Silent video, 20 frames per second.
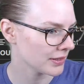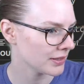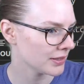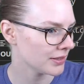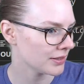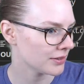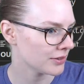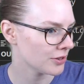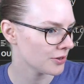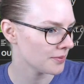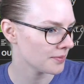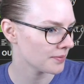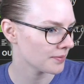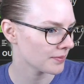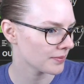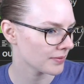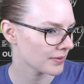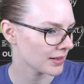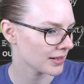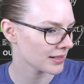Nope,
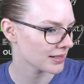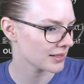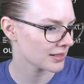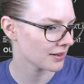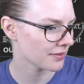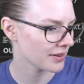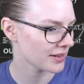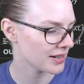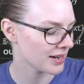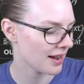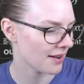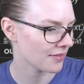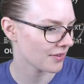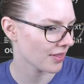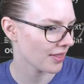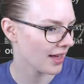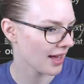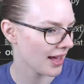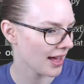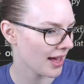that's stuff I did after
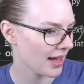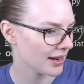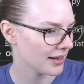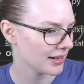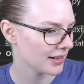that.